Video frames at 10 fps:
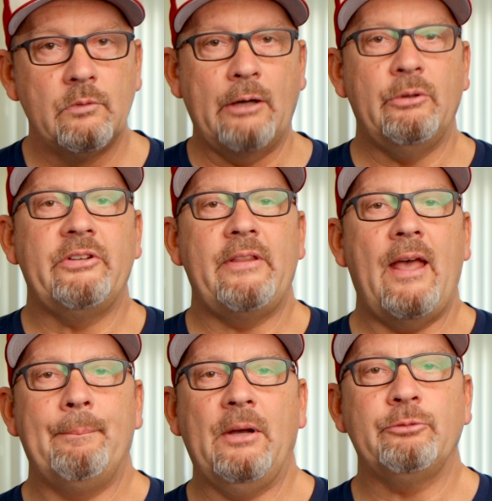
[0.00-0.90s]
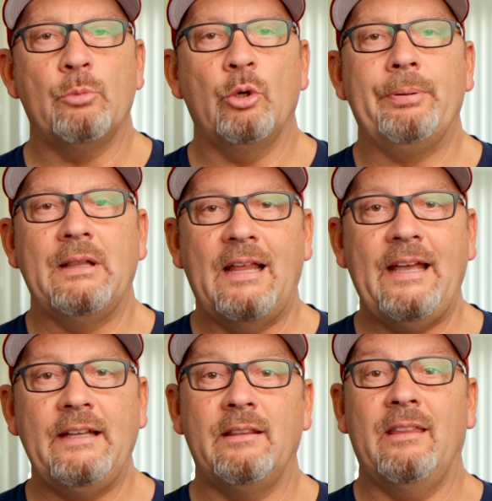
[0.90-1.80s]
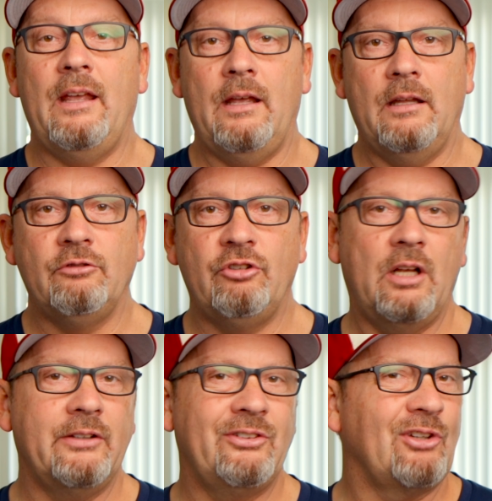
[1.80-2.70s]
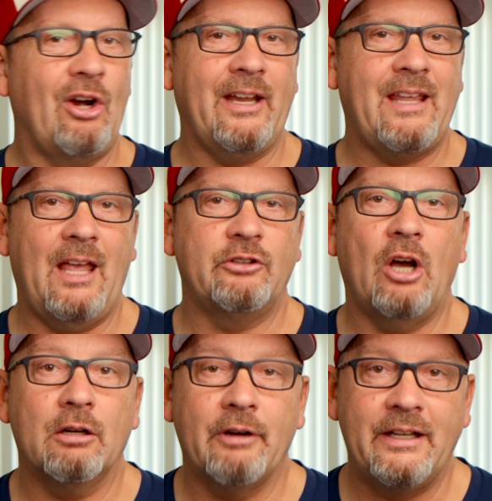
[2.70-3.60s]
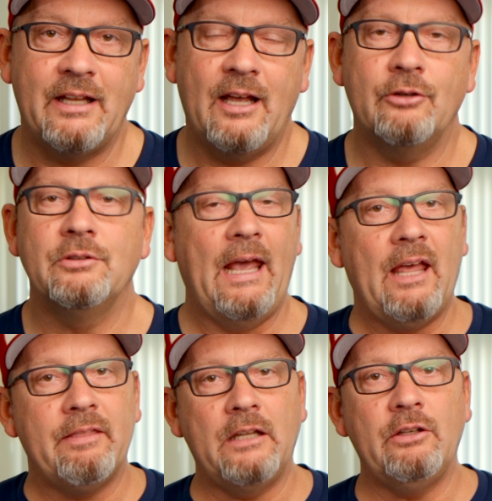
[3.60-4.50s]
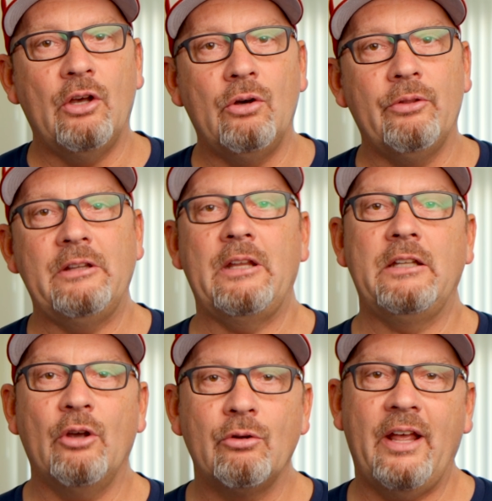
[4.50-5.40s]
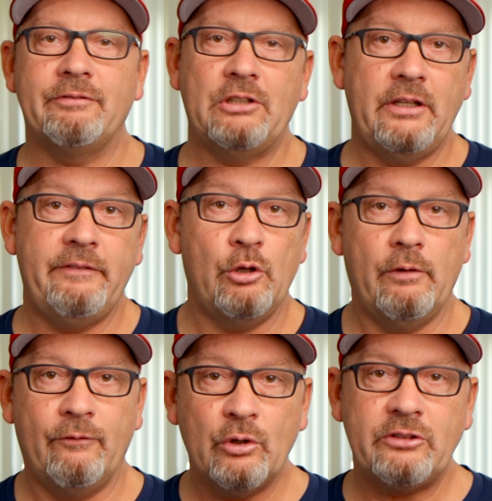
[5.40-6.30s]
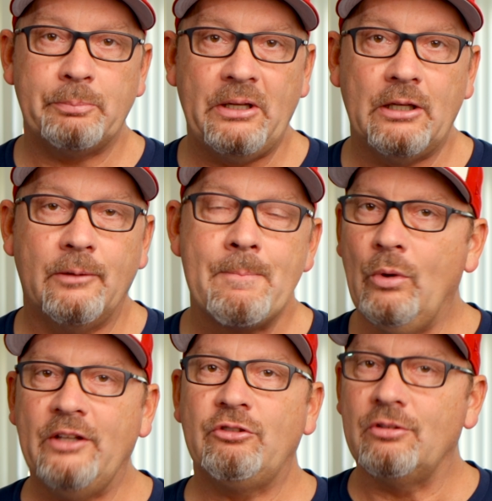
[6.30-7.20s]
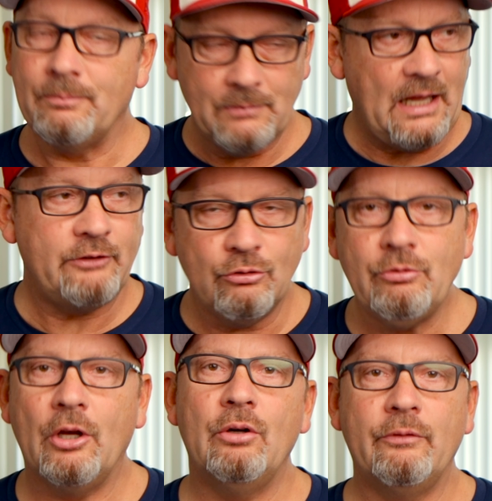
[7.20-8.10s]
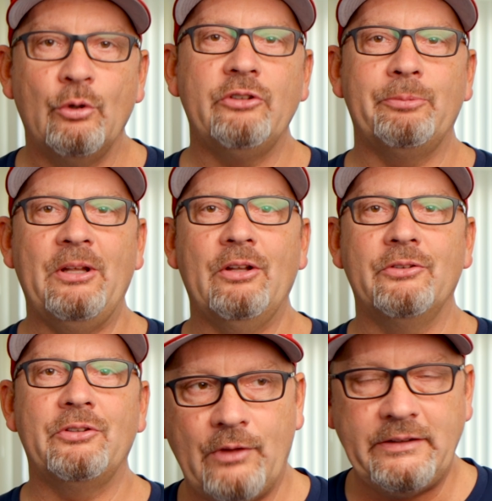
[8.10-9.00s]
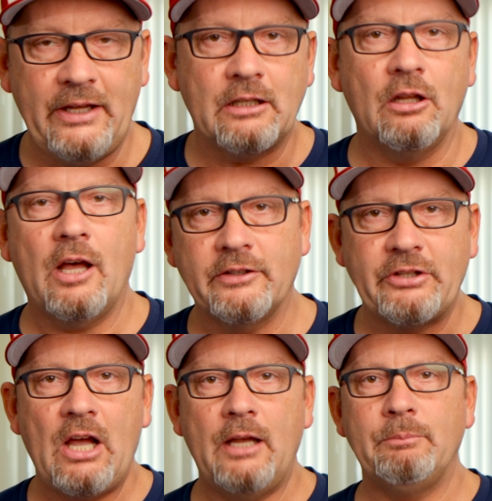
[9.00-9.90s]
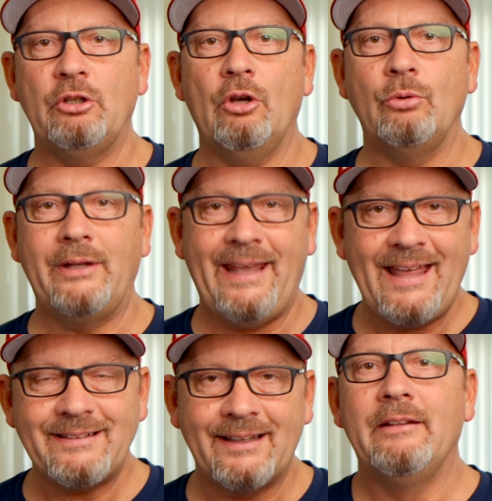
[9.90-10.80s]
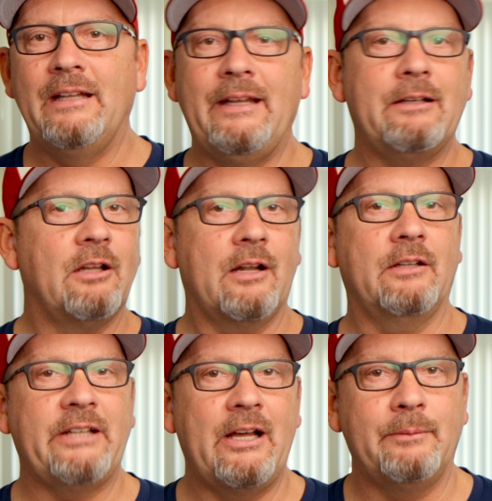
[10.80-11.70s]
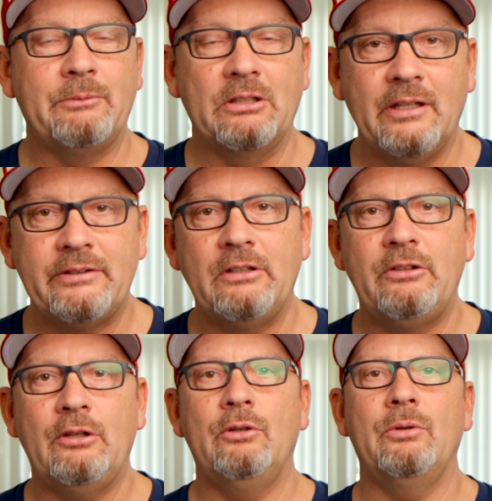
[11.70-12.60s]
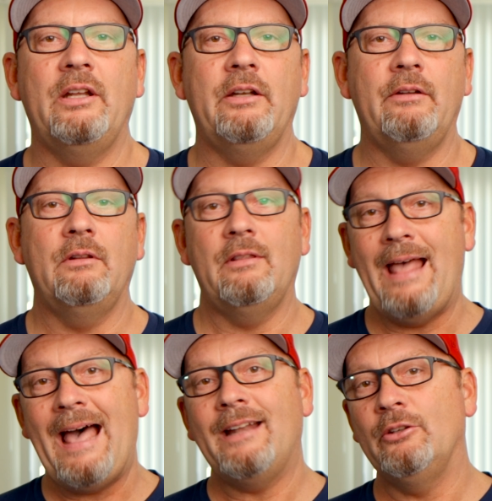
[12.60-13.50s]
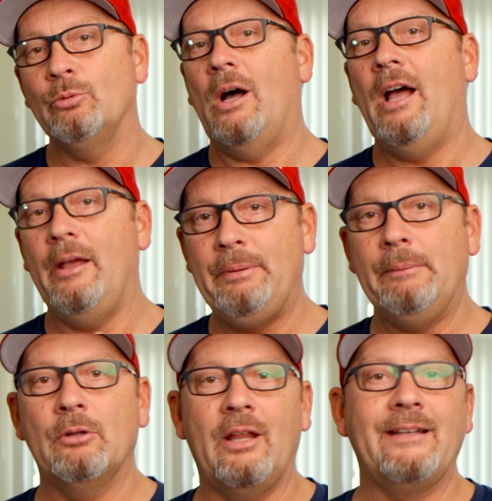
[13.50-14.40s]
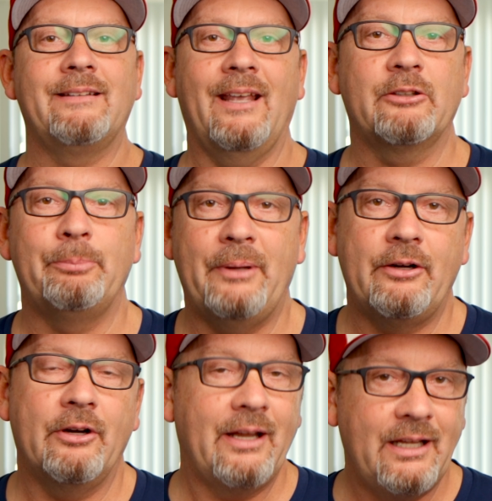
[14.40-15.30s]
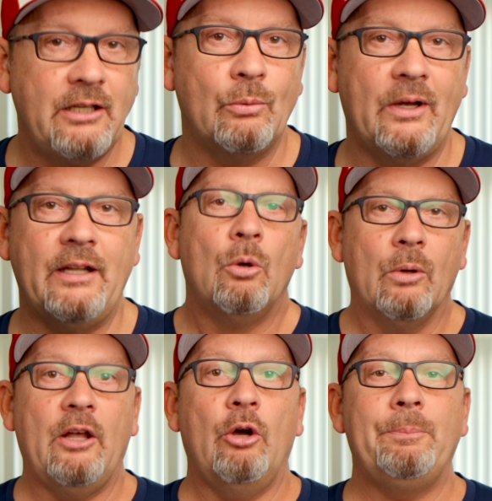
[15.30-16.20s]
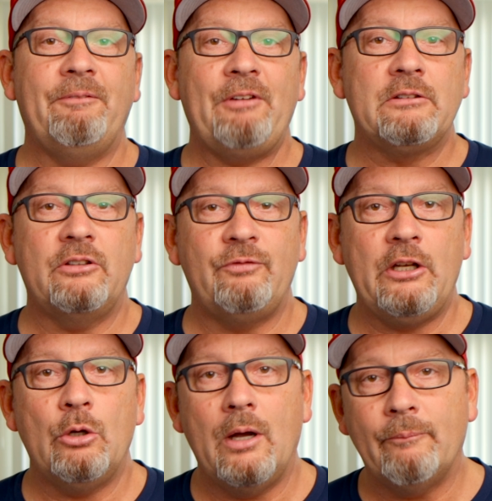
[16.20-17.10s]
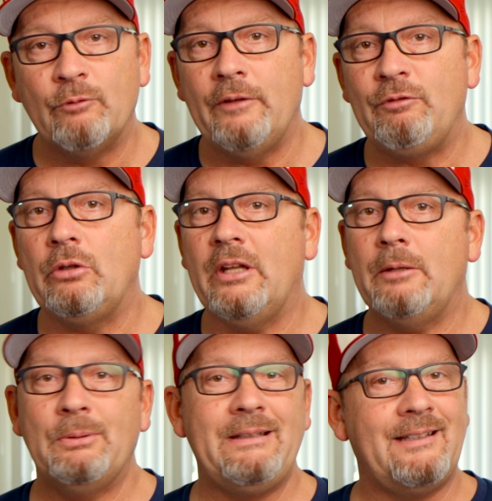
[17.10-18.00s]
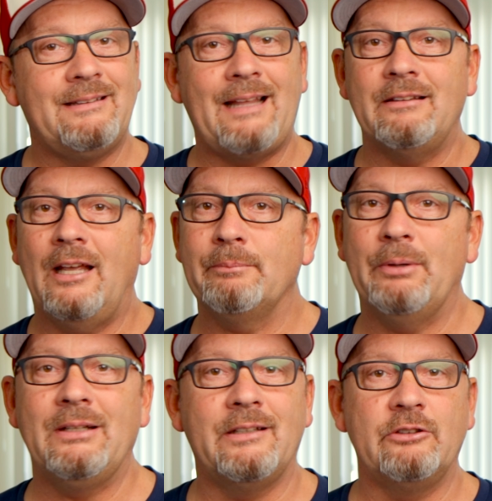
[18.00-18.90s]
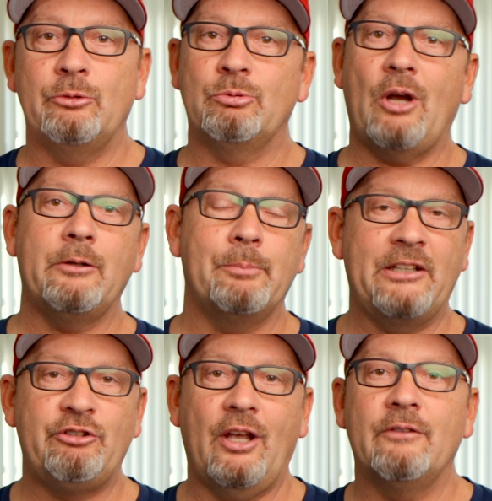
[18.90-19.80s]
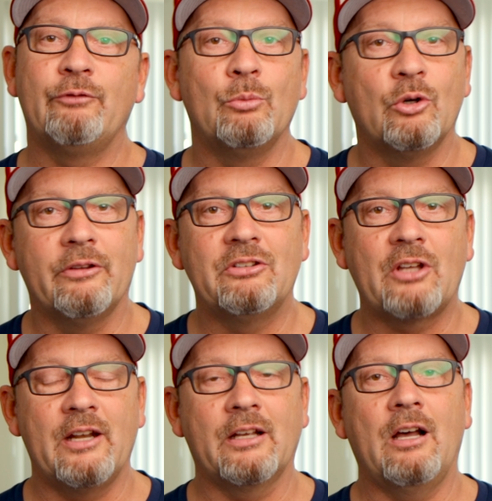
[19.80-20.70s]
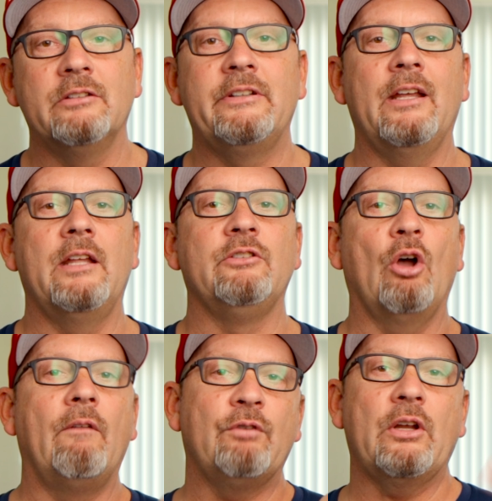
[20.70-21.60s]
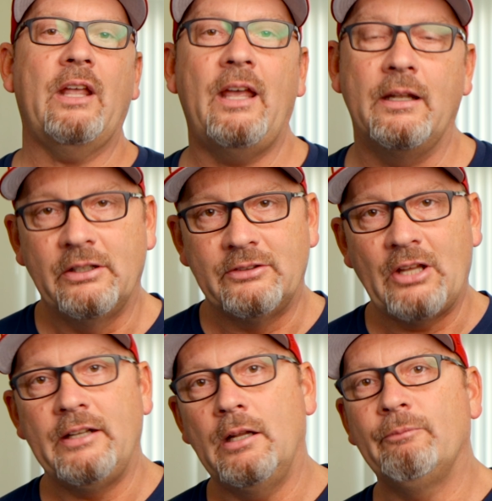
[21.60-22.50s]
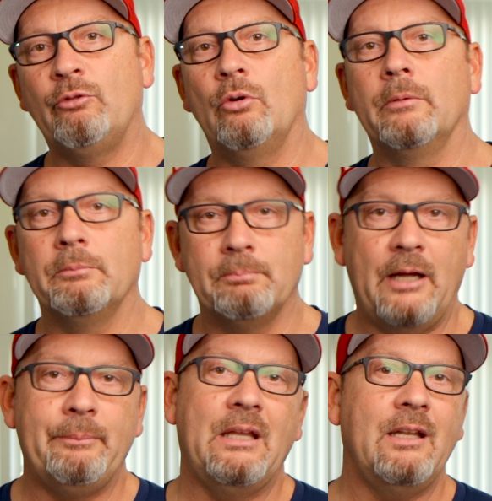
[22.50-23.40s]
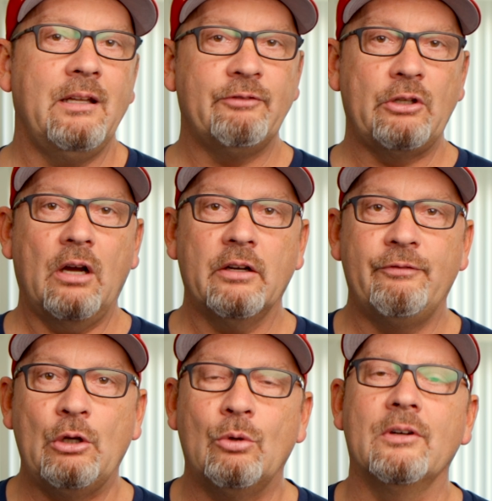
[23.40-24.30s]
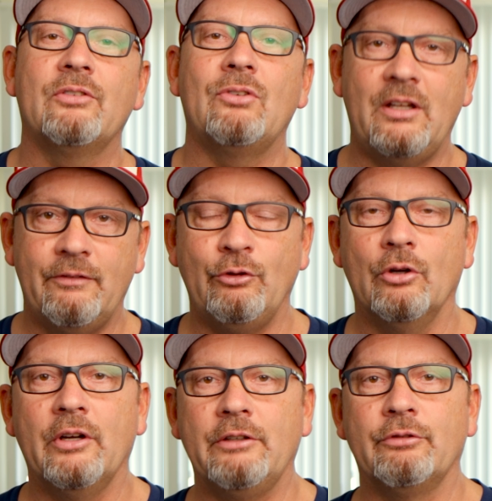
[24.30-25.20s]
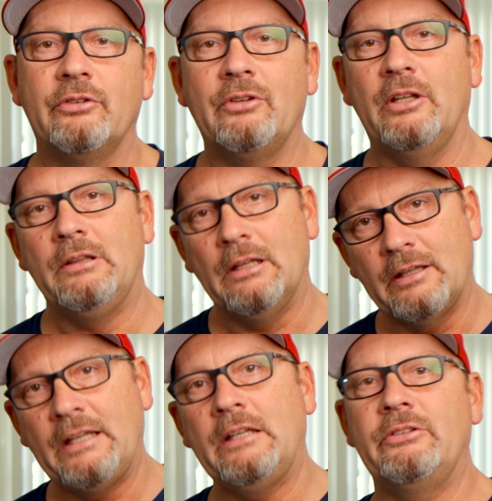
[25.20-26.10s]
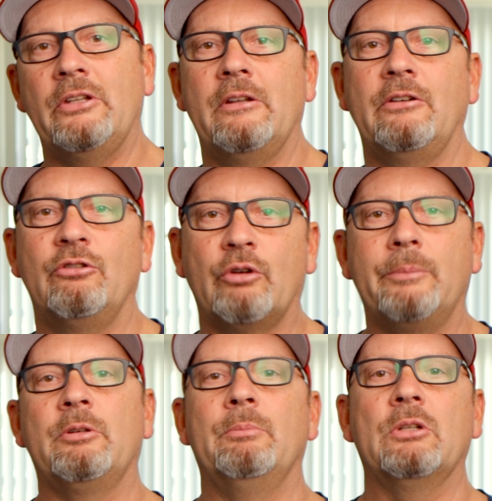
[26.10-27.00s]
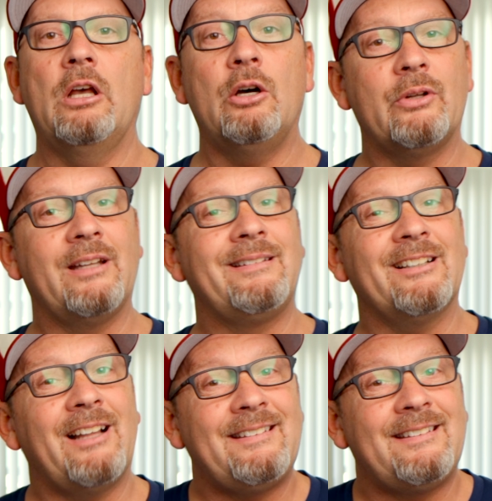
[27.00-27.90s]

Now, isn't that much more polite than just, sorry, can't talk right now? And they know that they don't have to leave you a voicemail, which, as you know, voicemails, they take a lot of time to go get, they take a lot of time to listen to, and then that is why people like text better anyway. Well, I hope you found this video helpful. If you did, please hit that like button and subscribe to my channel for more of this kind of content. And don't forget to sign up for my beginning photography course if you're interested. The link is in the description below. And until I